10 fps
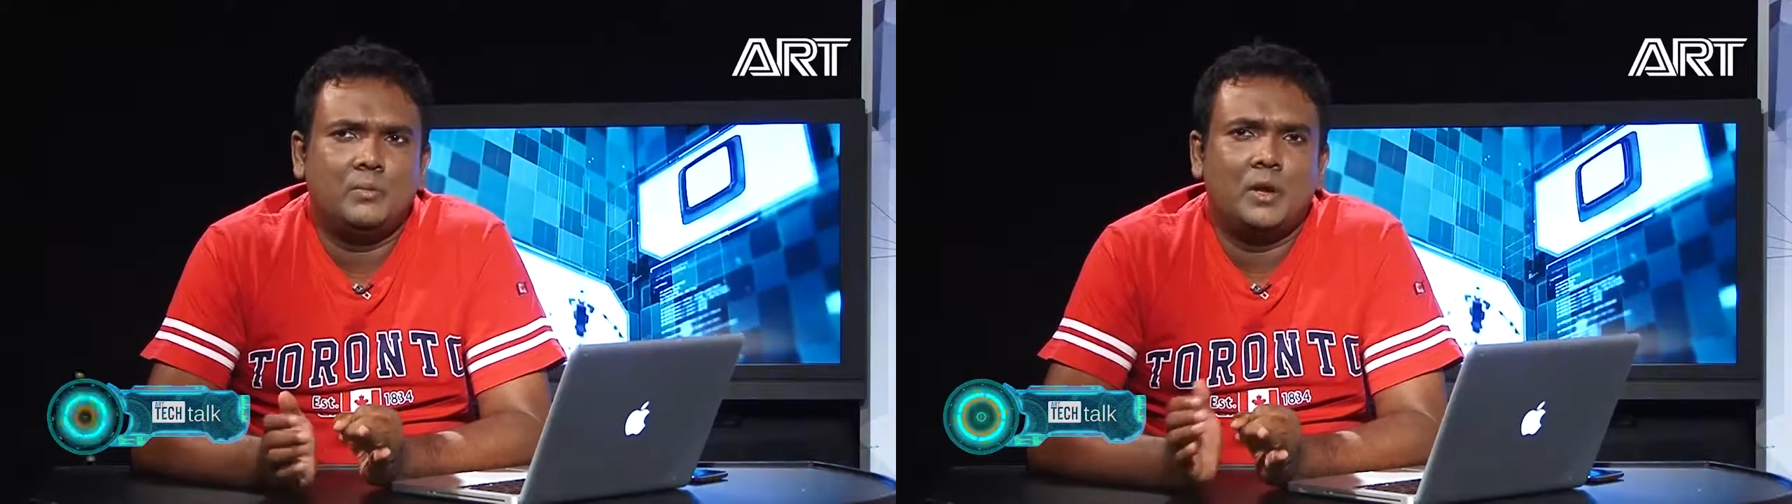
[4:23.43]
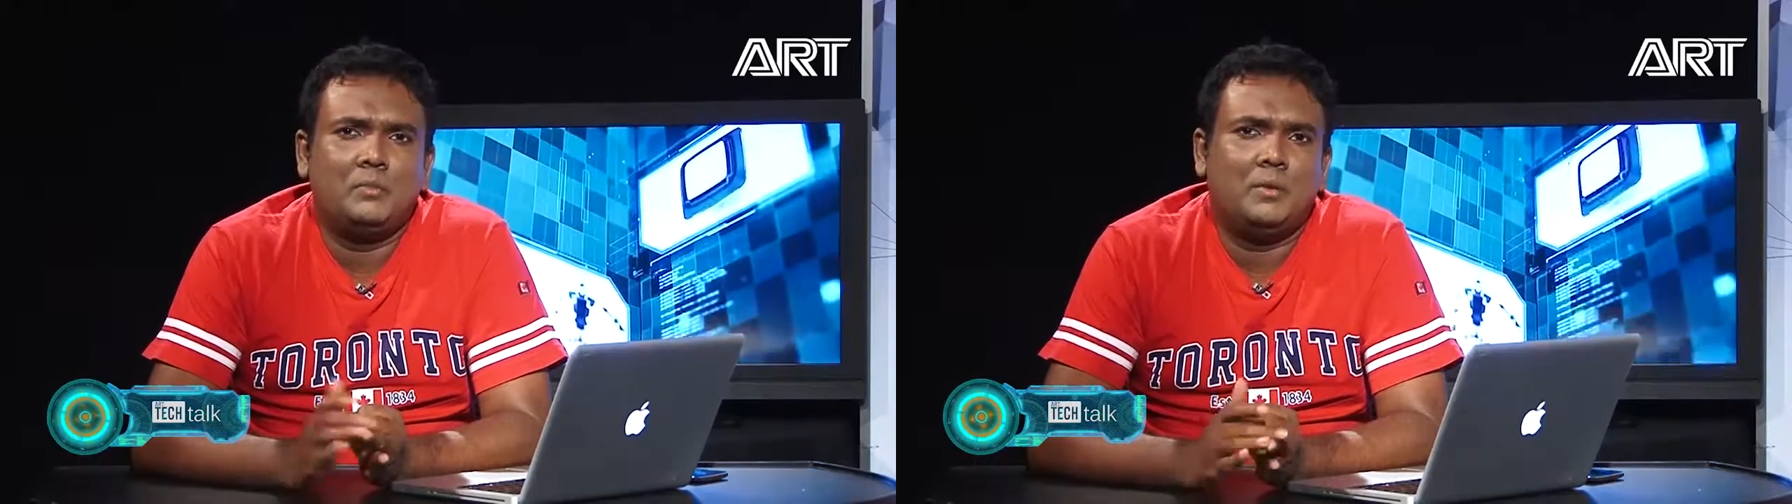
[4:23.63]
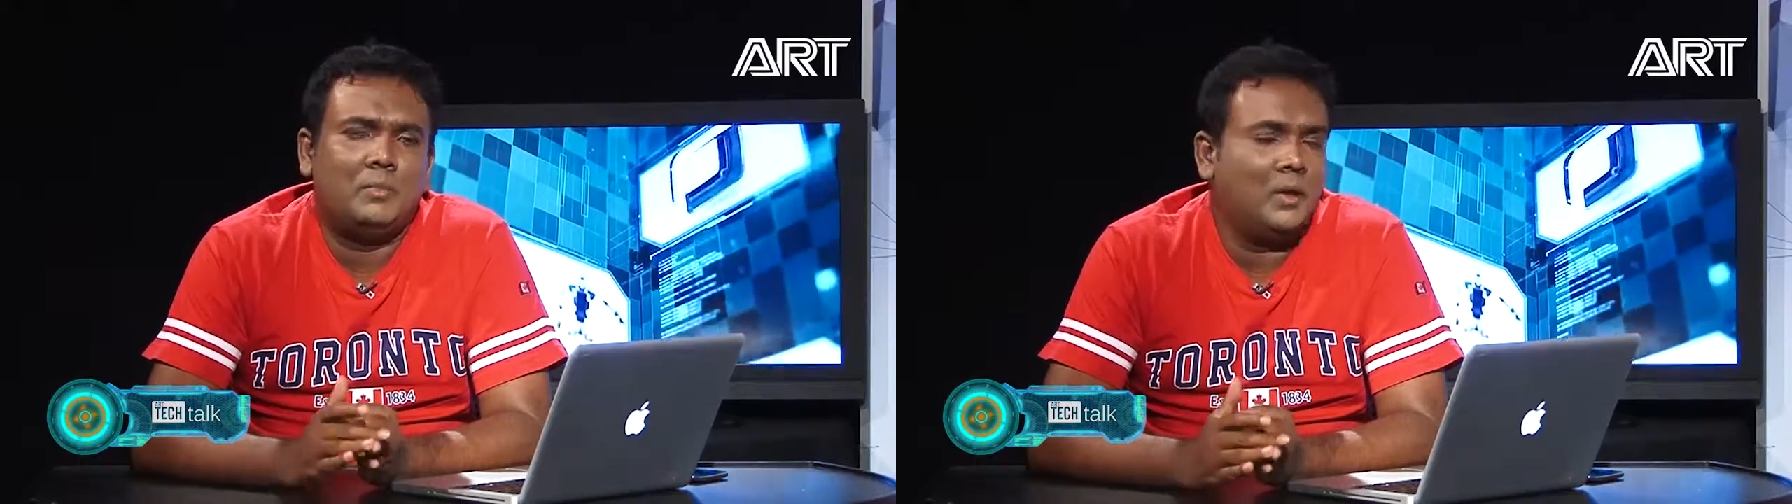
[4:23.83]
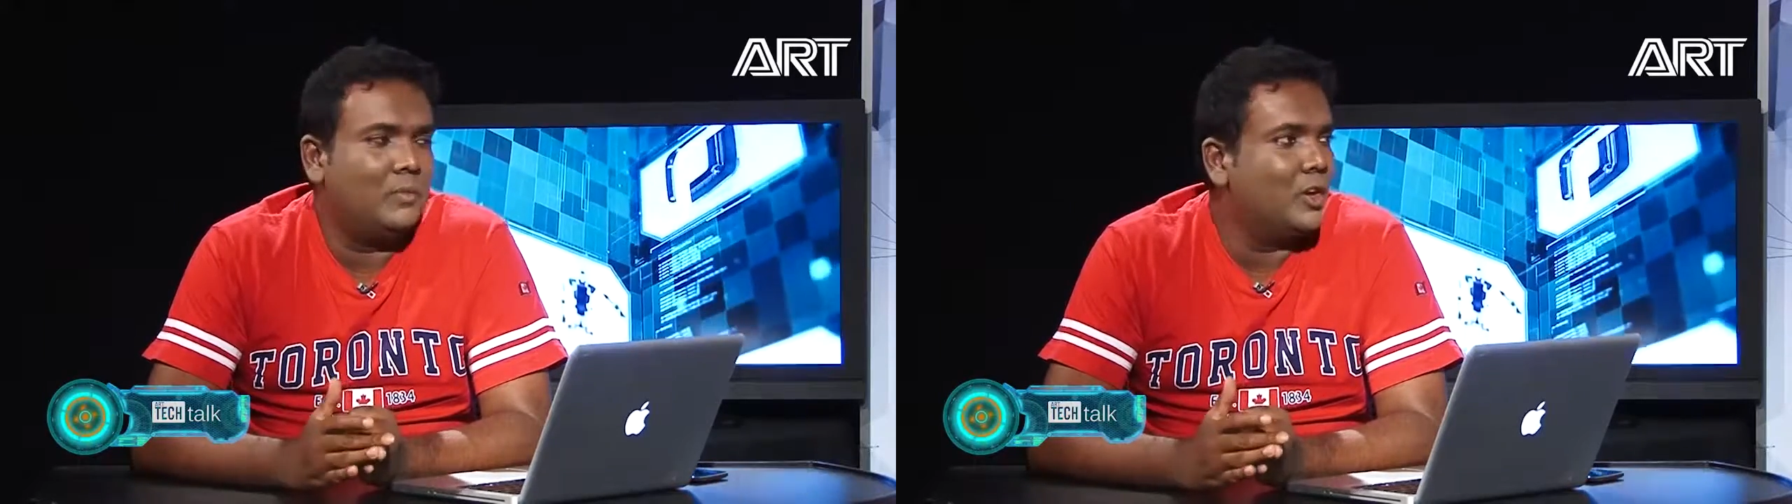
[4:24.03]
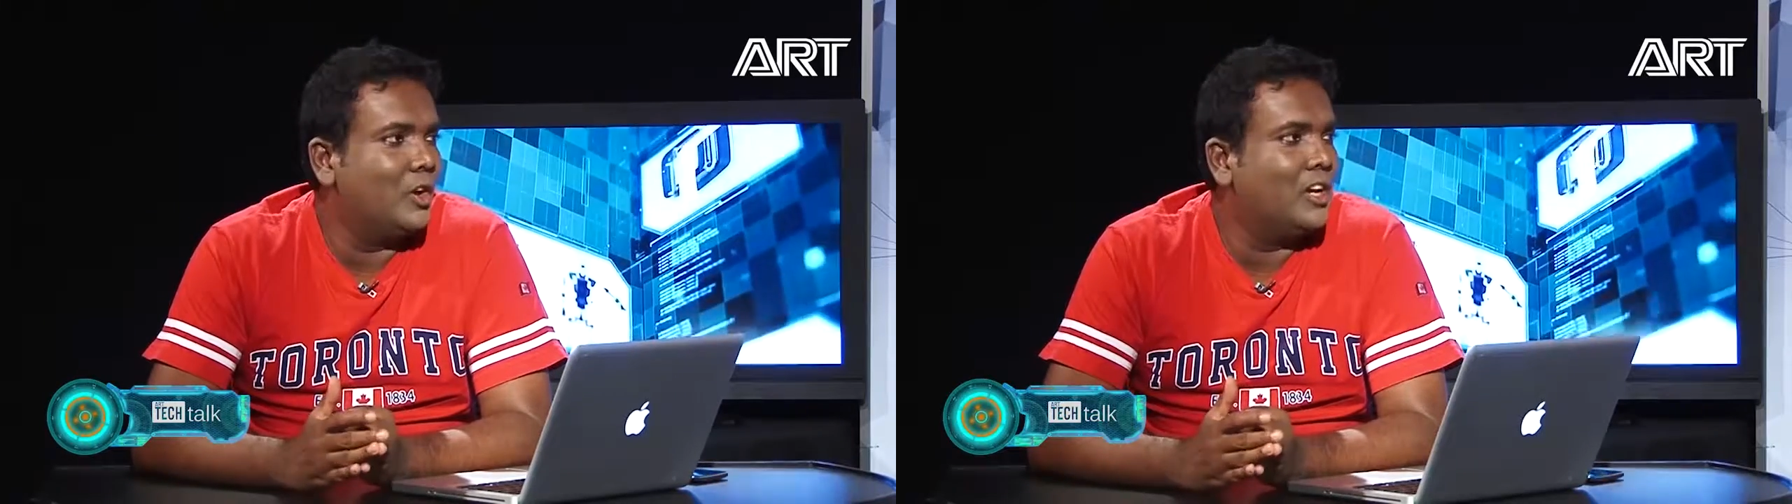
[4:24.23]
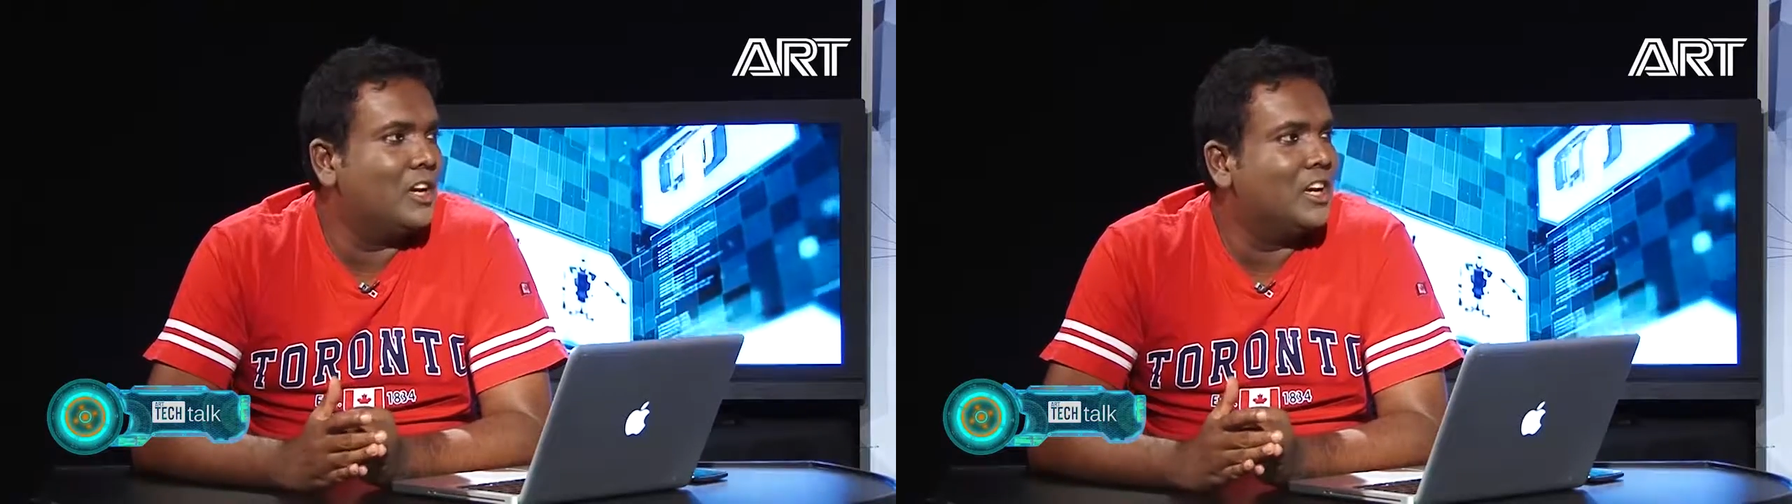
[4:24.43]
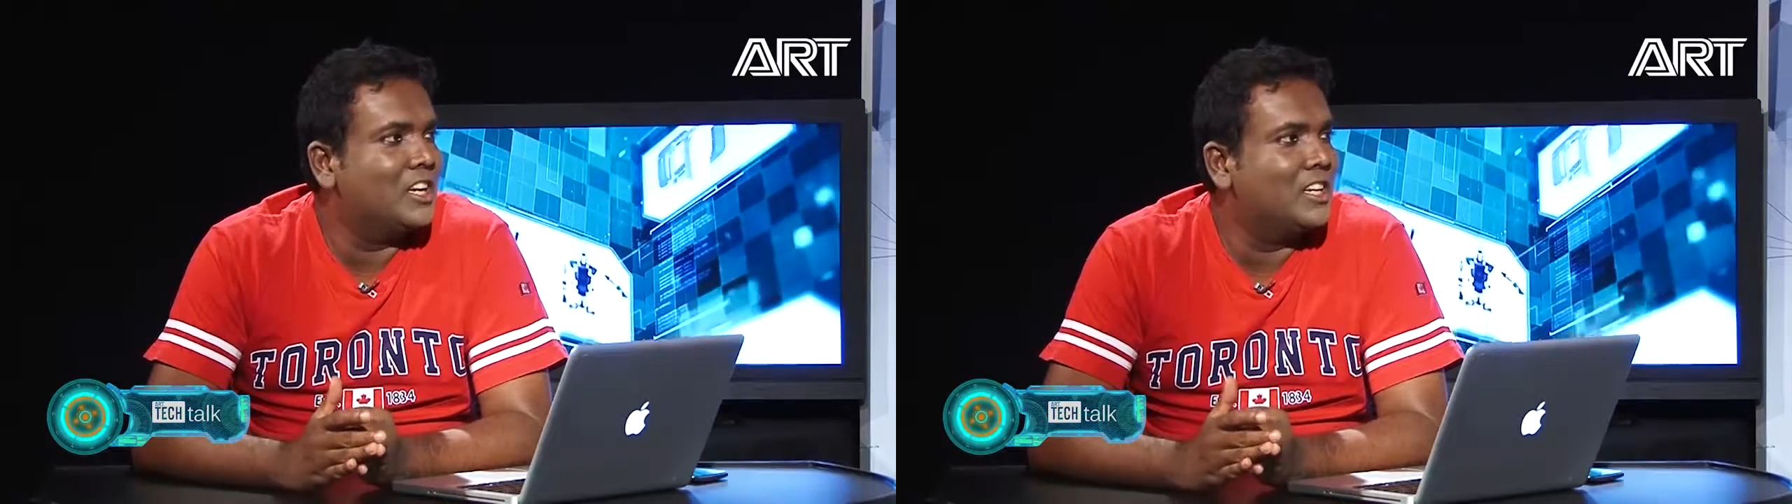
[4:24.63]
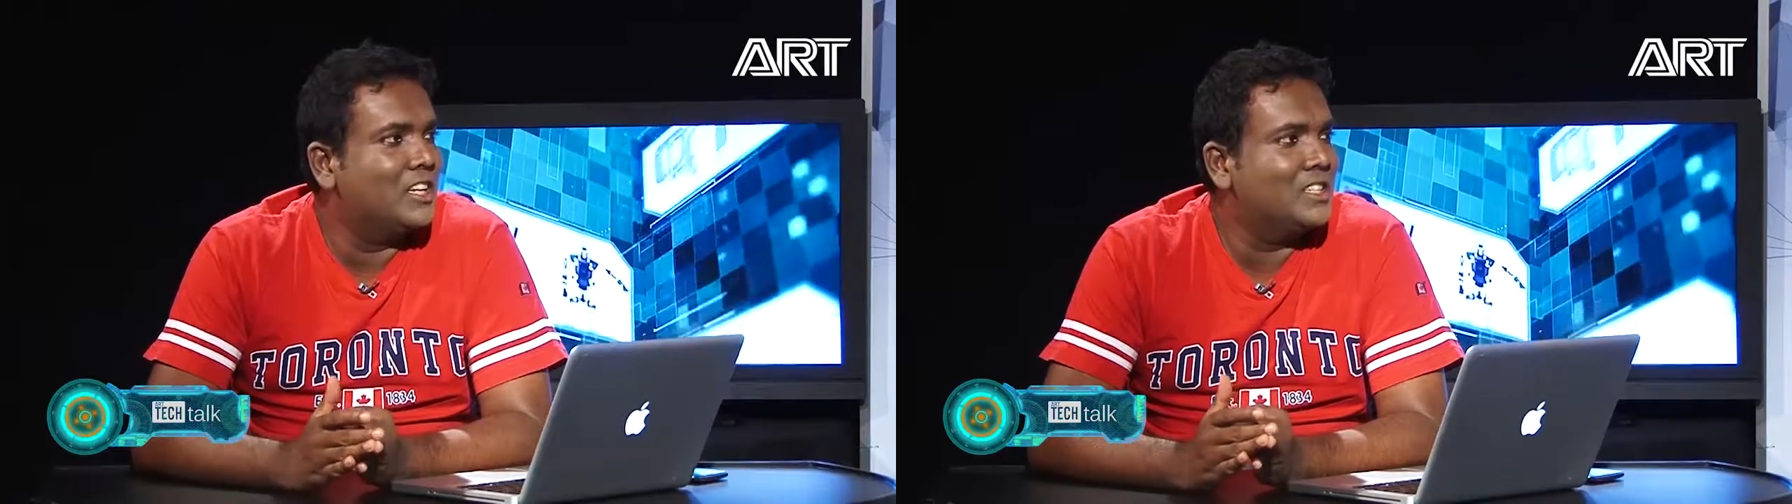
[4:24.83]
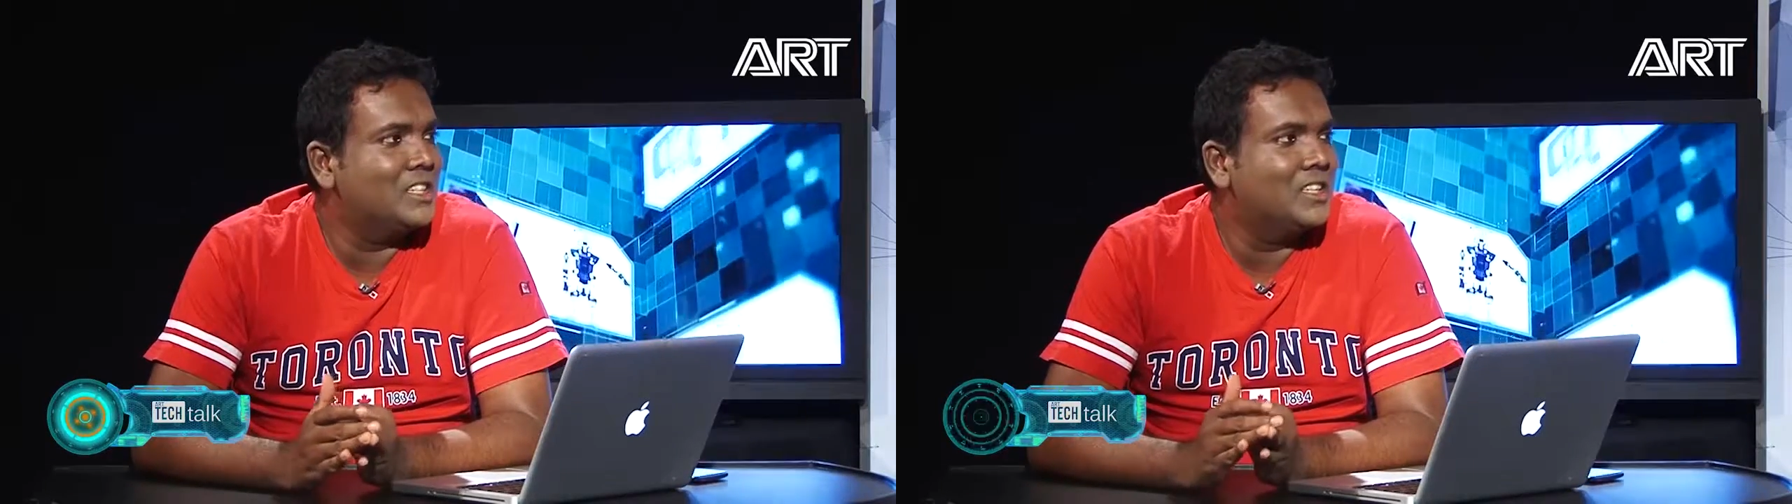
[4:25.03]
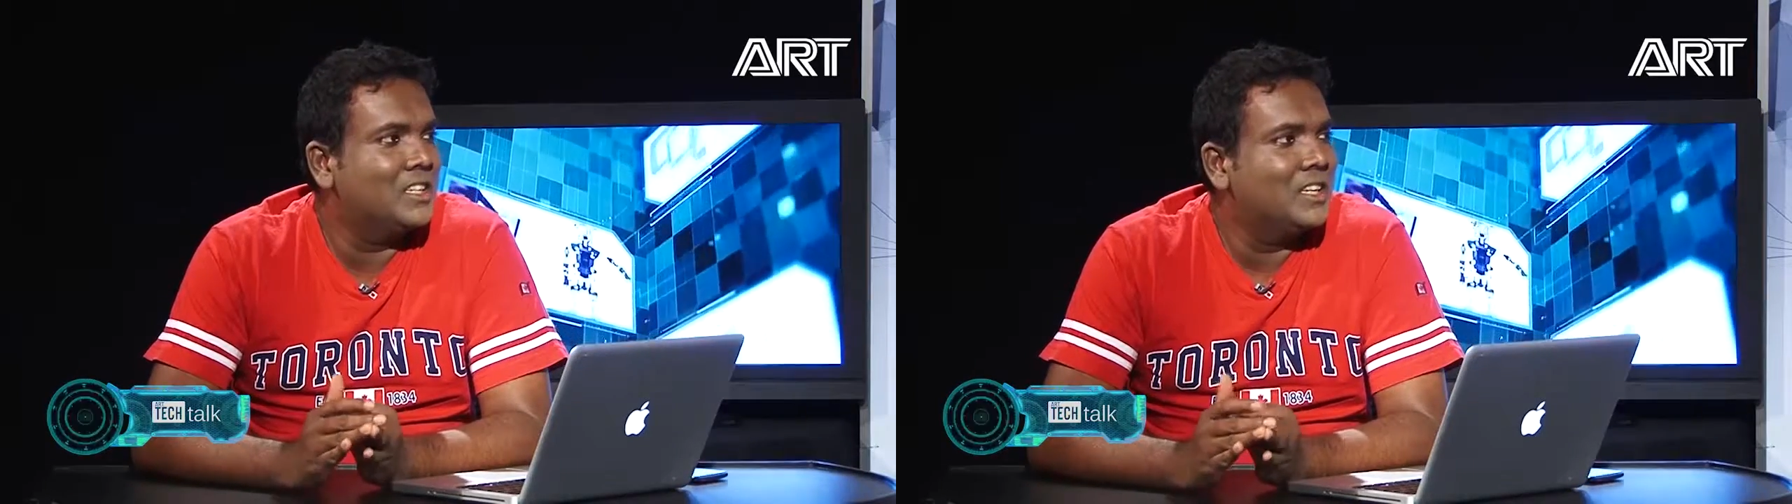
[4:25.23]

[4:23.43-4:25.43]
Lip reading: you might be blaming your internet connection.